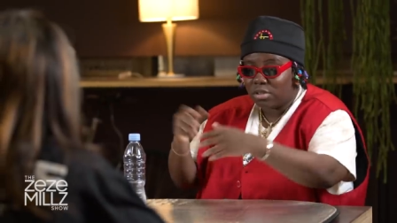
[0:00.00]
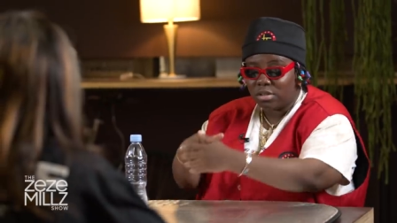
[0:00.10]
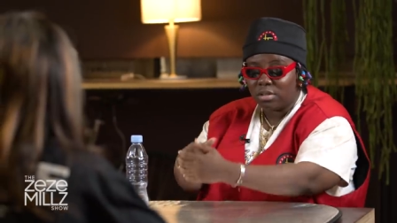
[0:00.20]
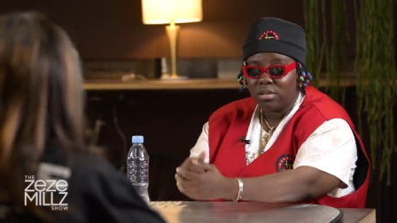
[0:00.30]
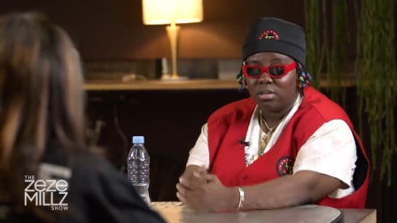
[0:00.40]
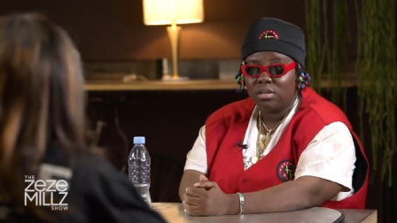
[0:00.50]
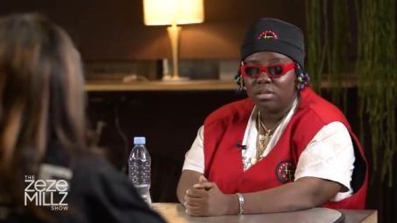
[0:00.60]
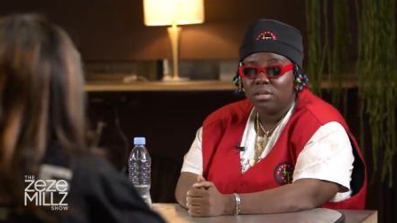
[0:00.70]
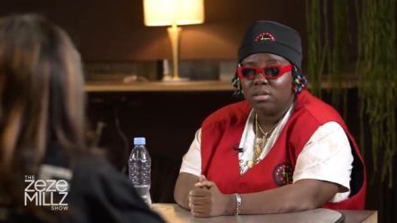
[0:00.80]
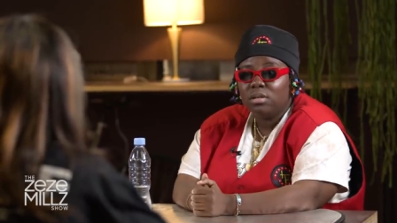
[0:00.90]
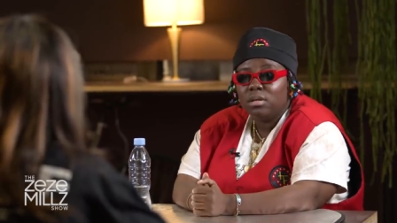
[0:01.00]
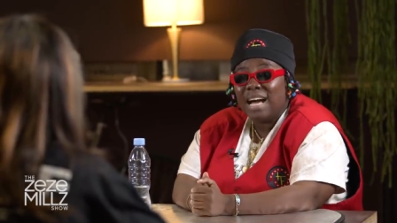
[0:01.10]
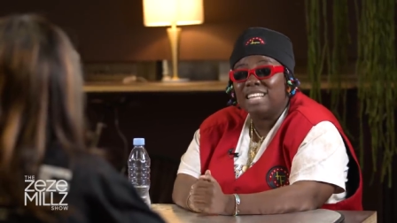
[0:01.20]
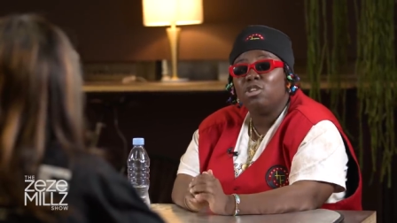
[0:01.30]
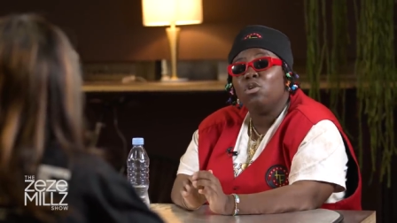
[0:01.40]
doesn't. Mm.
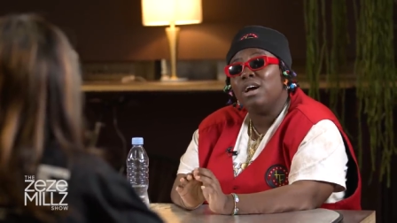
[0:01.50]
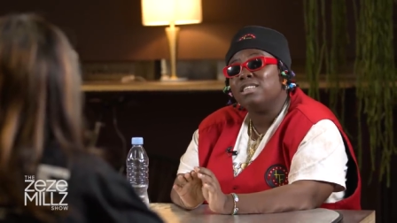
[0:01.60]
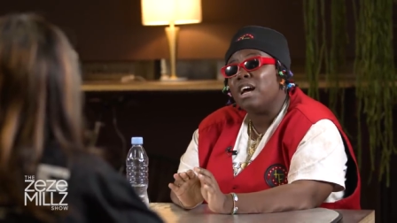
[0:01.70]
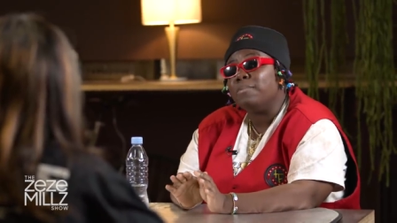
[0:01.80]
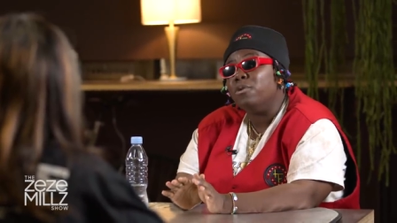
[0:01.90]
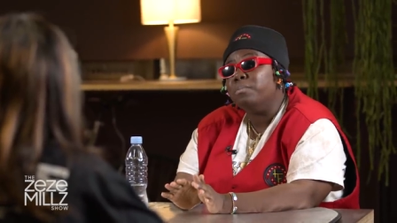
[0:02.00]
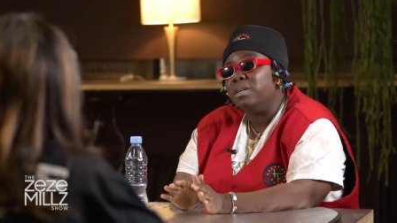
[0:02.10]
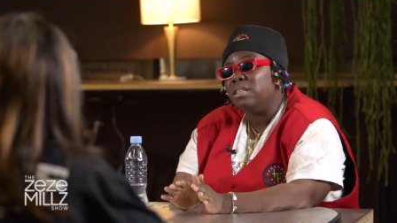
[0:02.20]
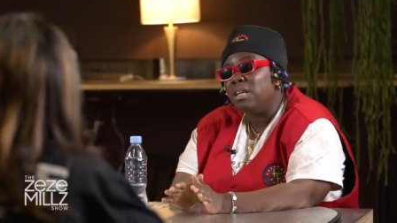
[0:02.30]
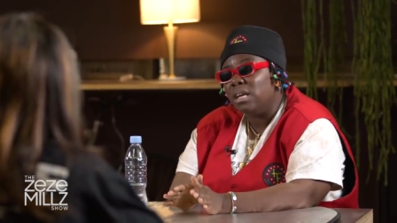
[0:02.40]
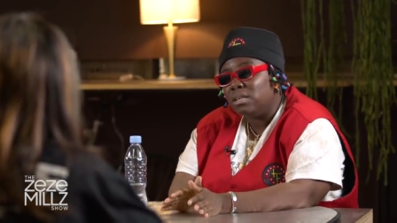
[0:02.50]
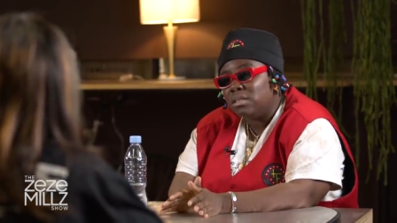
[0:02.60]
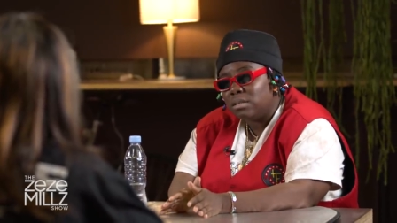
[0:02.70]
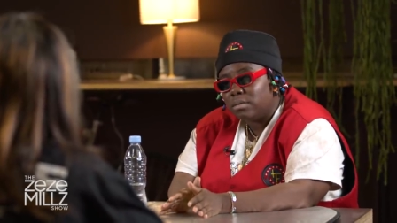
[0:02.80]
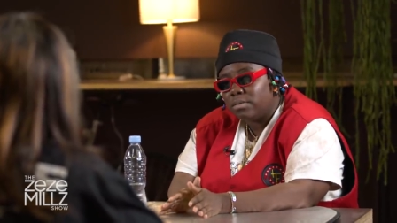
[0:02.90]
As long as I'm not being
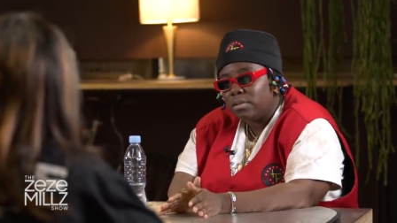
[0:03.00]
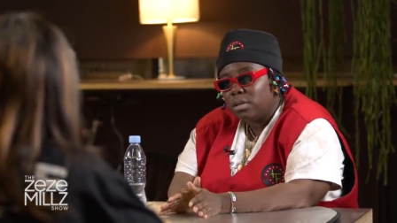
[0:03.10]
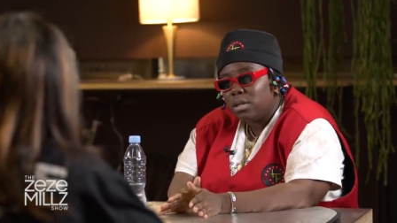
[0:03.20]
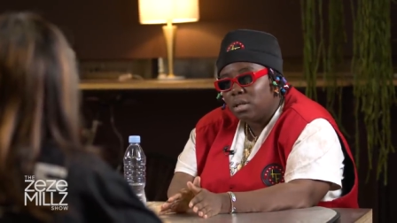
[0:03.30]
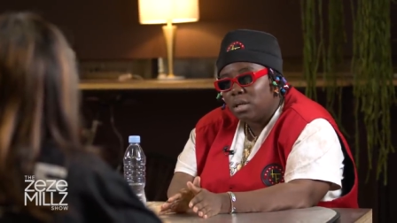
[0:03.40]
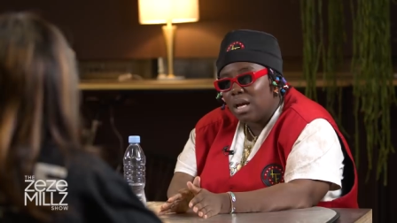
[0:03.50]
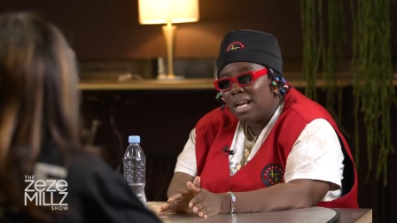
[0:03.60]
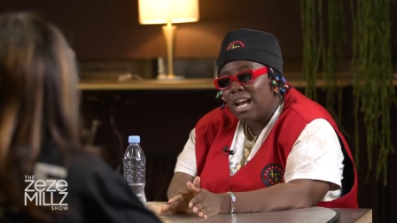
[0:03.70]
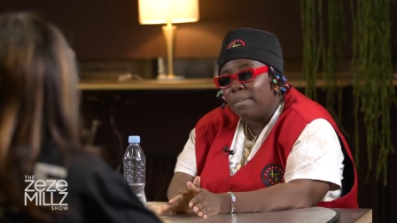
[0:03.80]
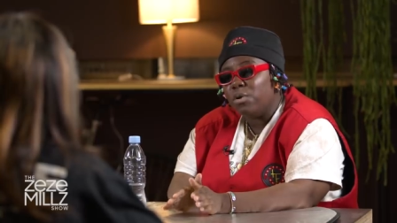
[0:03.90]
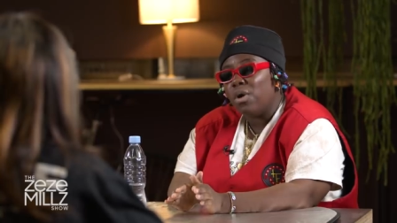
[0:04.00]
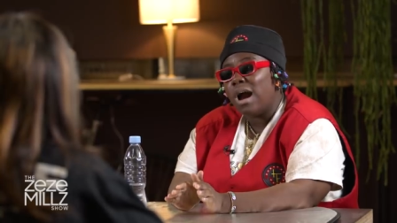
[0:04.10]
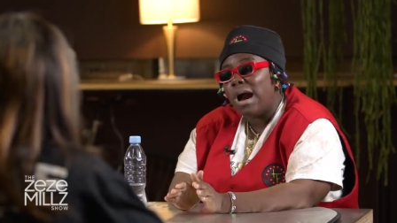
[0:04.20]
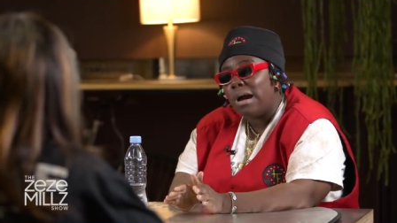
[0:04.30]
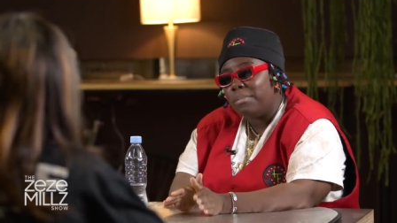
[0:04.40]
negative and I'm not
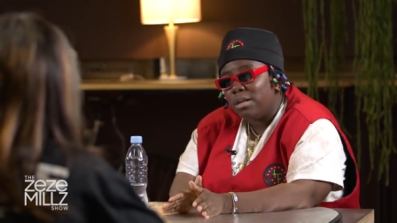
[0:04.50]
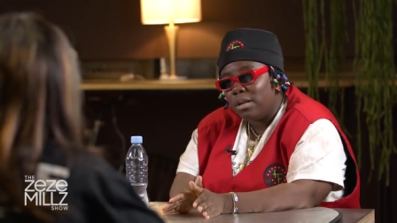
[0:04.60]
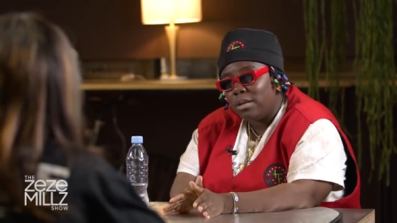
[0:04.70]
harming